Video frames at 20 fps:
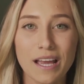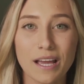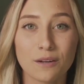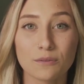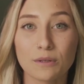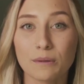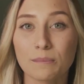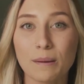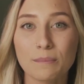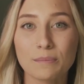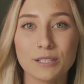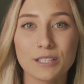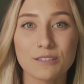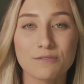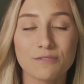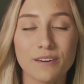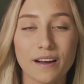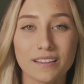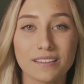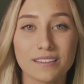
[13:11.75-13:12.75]
And remember to
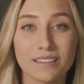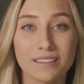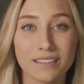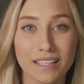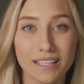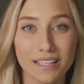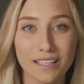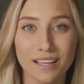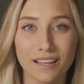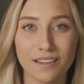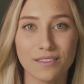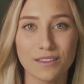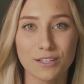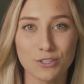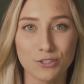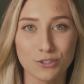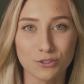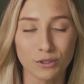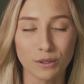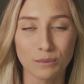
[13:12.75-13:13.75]
find the link in the
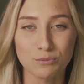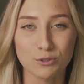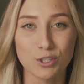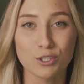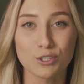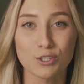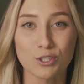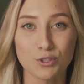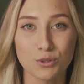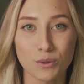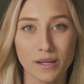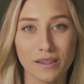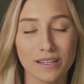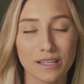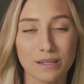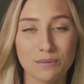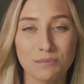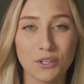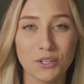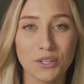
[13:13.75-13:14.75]
description to join the
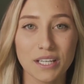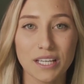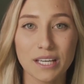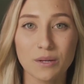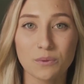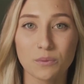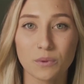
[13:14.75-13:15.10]
community,